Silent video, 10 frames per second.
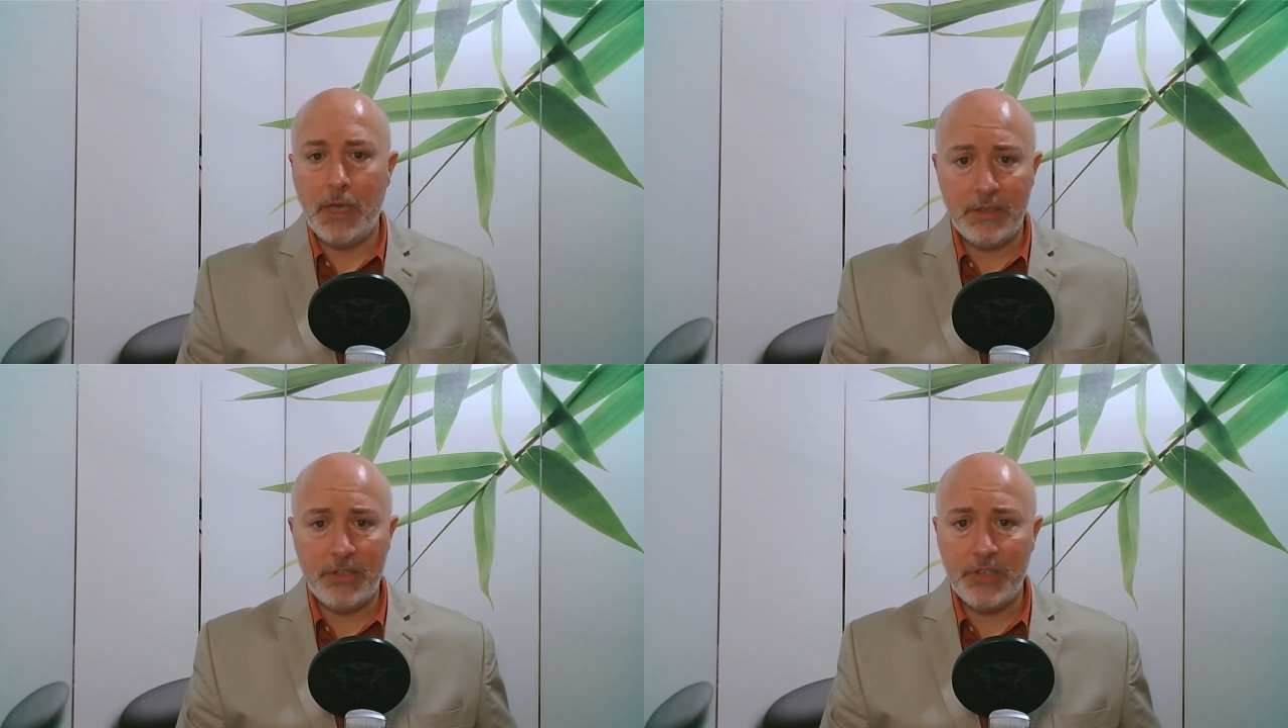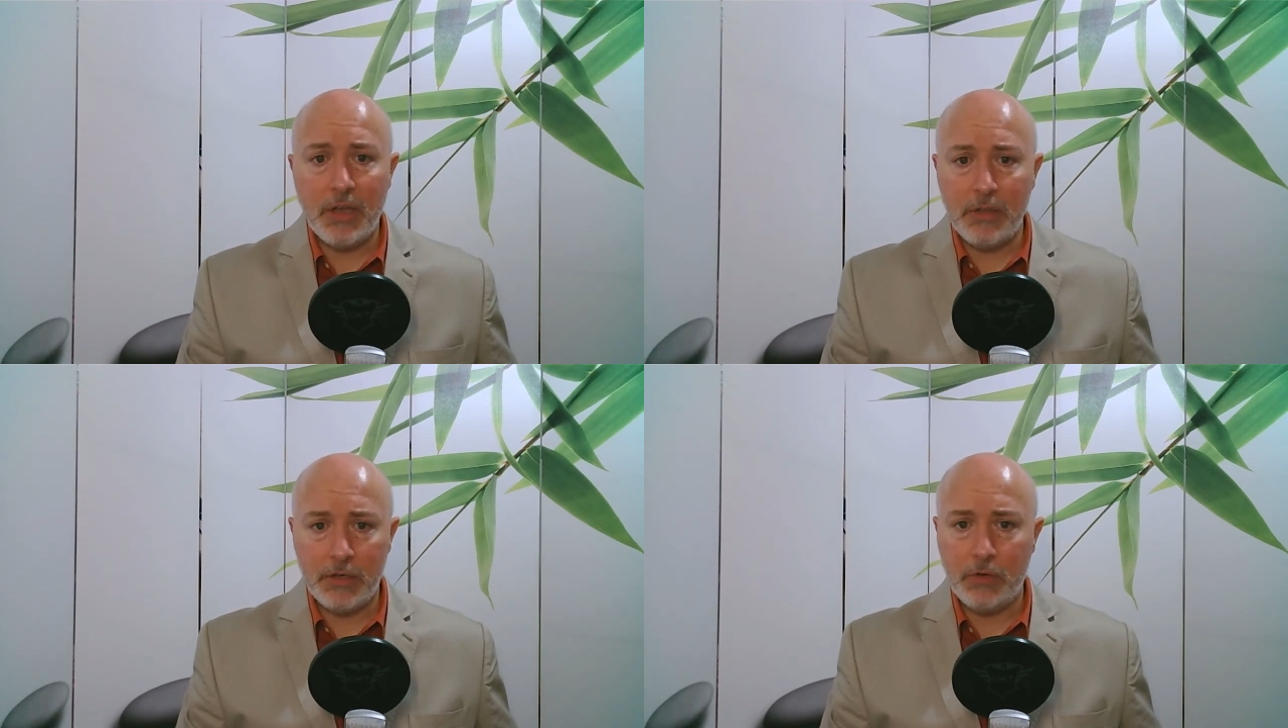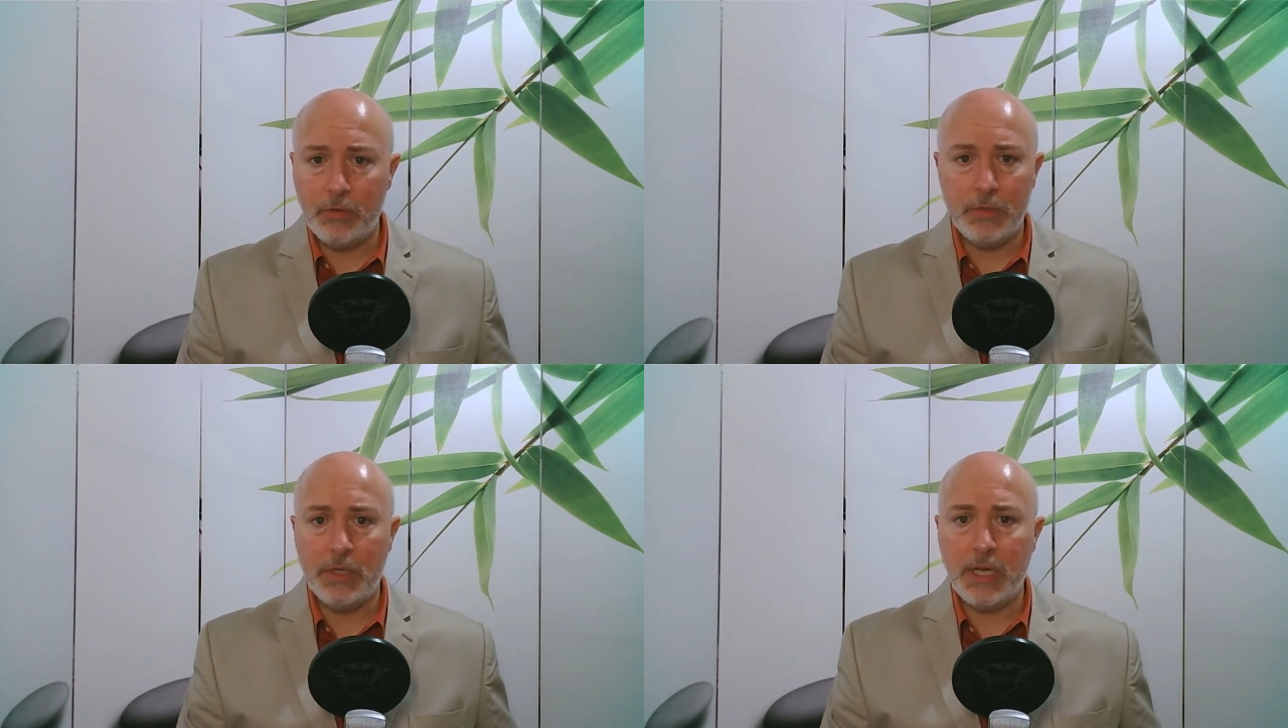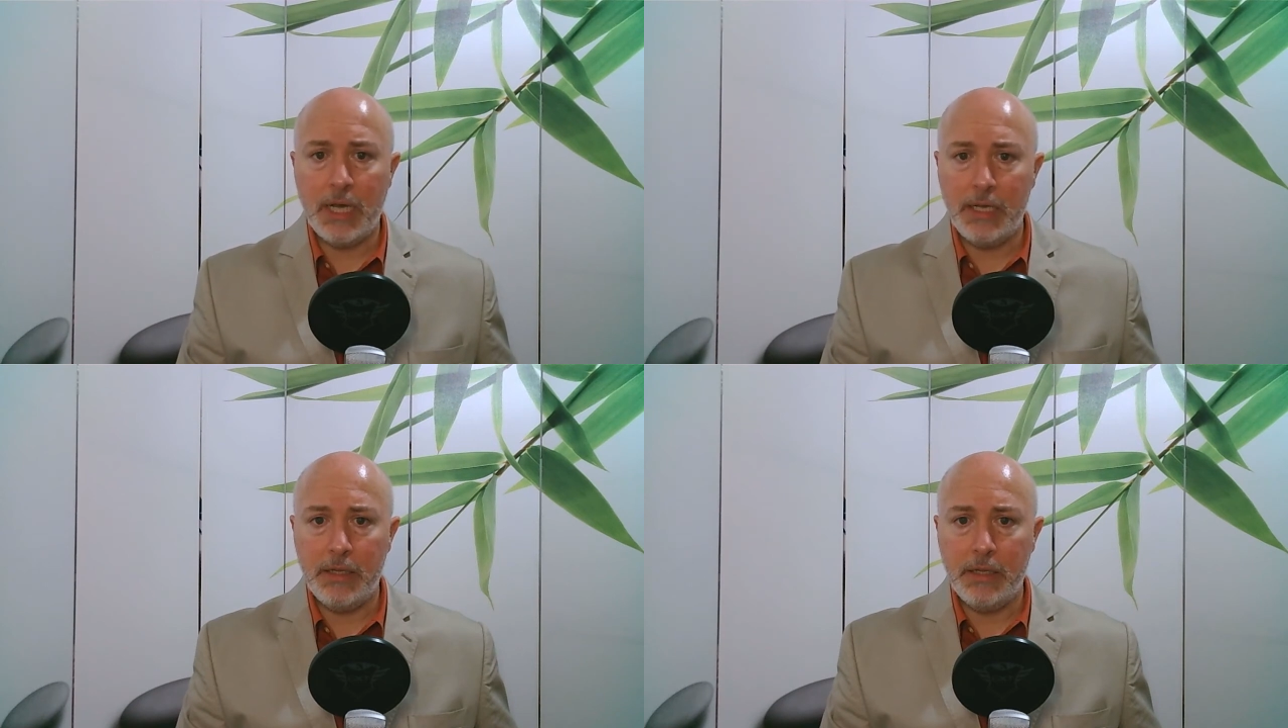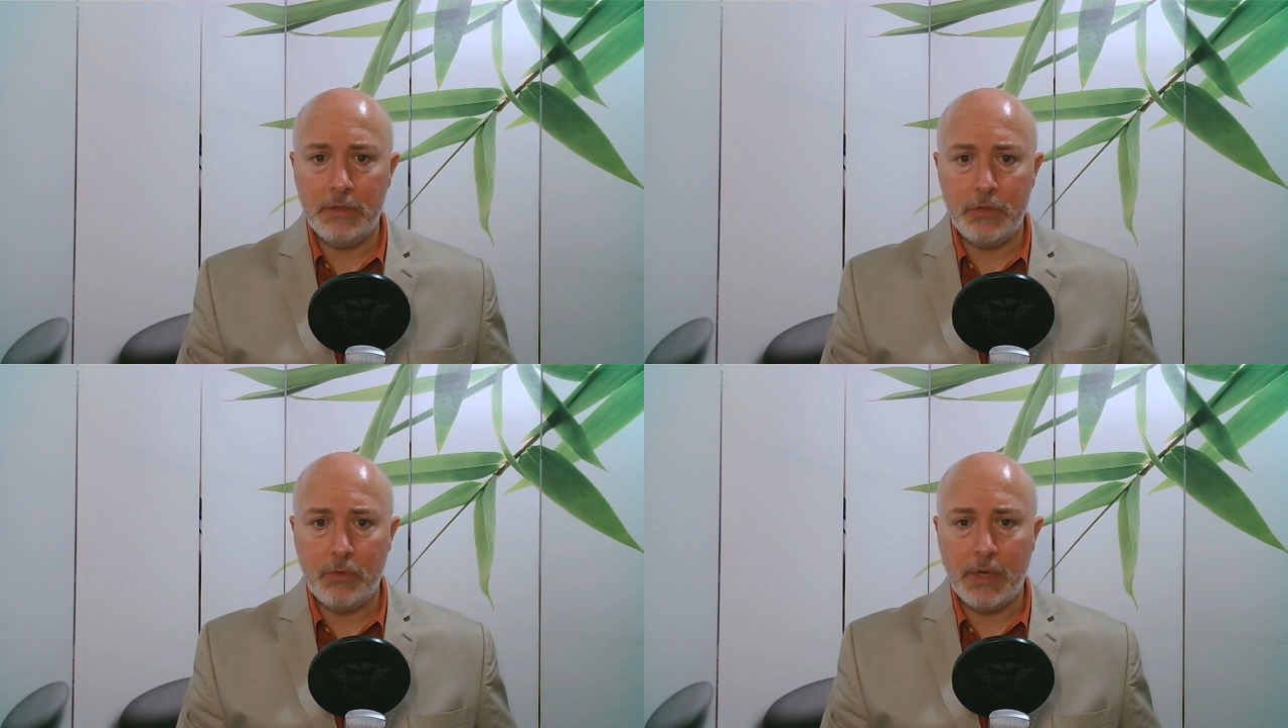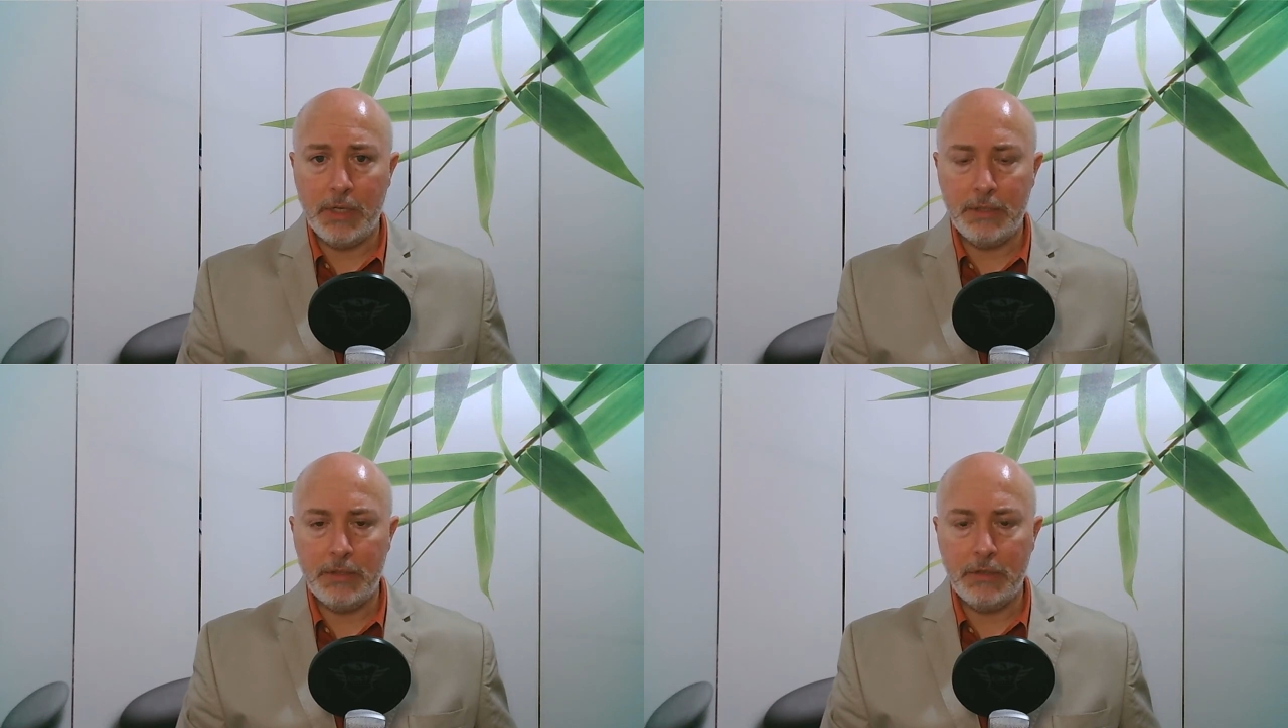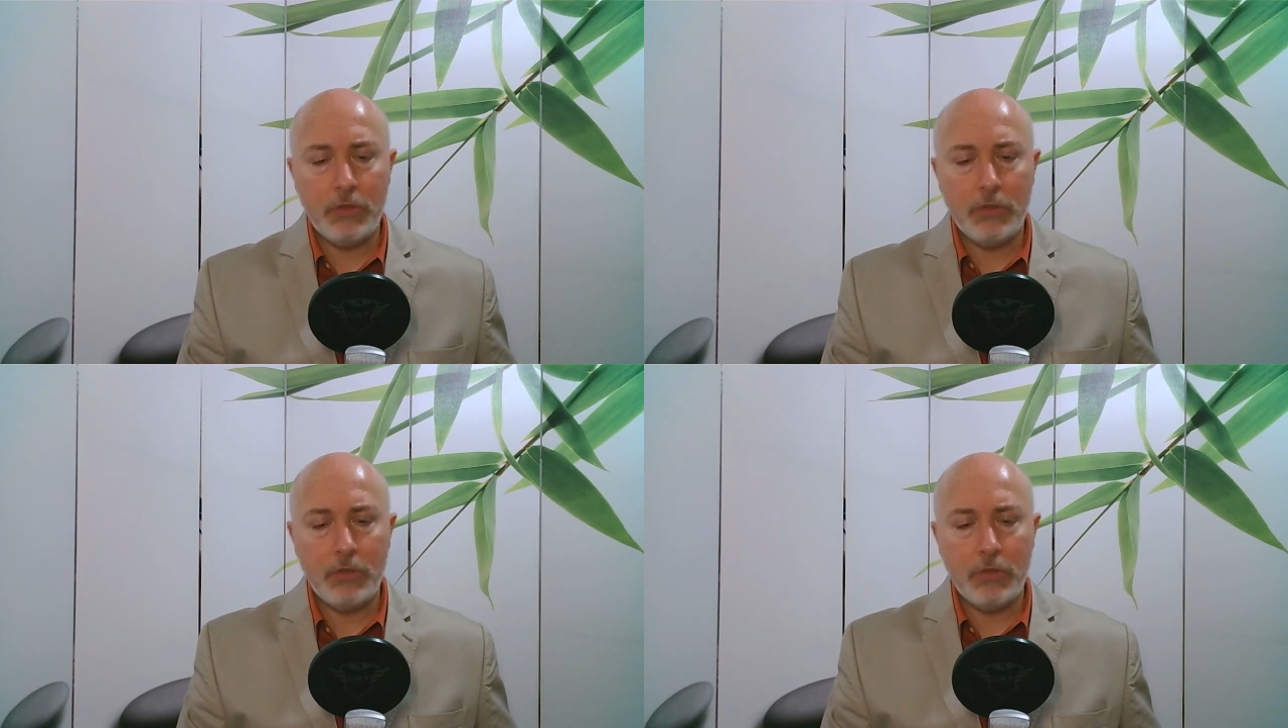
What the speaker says: It is others who deny it to us.